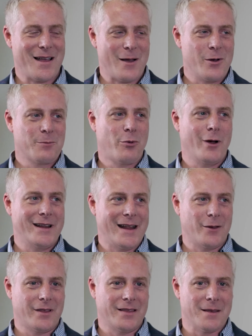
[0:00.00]
I would point
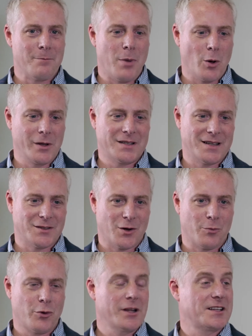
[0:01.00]
out that the bonuses
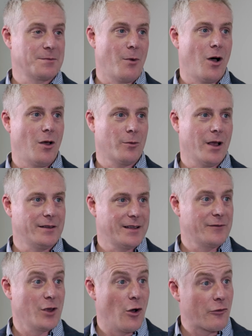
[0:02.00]
are pretty small
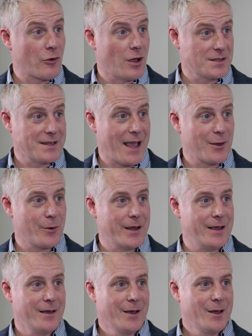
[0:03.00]
relative to overall salary.